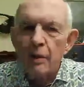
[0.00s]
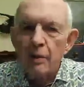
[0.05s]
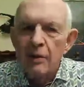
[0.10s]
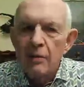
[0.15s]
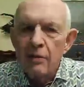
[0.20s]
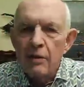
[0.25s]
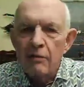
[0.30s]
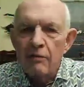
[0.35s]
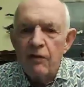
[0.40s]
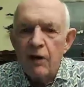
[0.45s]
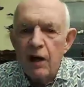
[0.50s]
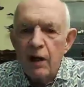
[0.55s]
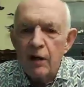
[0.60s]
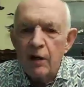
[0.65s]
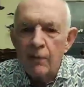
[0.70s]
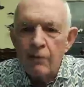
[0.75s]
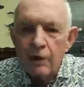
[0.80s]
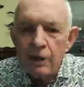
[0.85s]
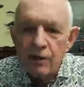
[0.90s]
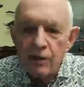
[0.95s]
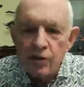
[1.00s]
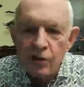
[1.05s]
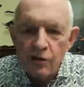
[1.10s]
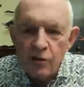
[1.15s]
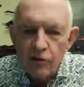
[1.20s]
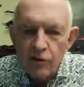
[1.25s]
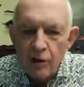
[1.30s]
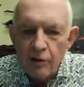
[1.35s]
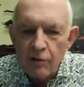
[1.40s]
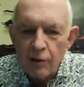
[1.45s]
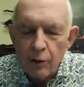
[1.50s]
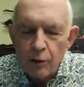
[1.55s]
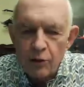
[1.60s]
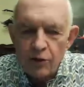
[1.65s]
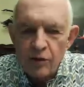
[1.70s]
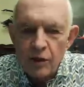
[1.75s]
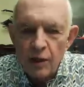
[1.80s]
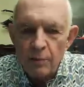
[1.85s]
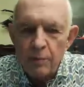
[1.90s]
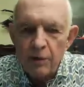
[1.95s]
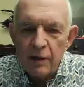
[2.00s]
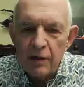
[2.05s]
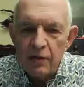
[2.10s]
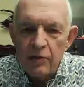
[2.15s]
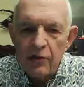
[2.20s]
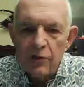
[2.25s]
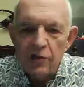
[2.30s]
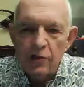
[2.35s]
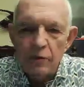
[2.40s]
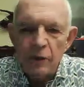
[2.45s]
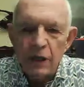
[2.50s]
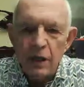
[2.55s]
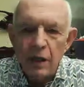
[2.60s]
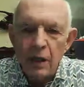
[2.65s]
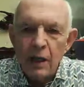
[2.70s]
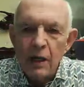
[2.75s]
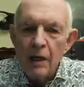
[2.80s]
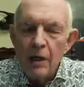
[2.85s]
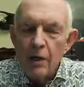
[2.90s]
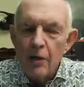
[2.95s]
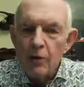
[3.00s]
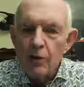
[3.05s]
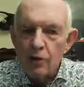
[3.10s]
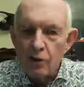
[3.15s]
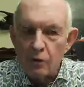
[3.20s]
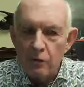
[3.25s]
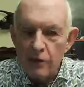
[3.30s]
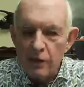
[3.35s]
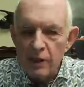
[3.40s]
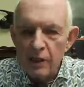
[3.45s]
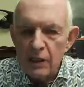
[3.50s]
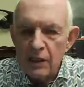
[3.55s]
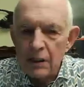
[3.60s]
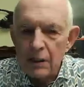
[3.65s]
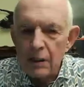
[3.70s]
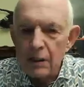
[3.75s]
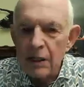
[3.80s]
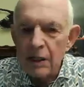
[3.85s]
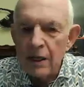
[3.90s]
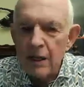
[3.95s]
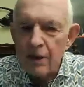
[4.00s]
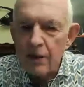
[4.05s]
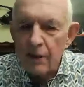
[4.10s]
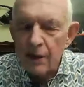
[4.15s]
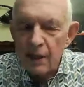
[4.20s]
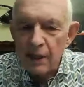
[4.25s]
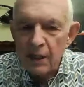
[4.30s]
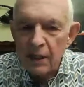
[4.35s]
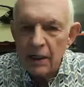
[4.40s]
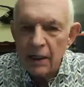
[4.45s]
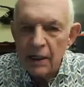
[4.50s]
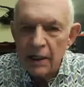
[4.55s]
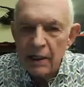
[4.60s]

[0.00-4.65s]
the valuations of those companies as well. So very clearly, I think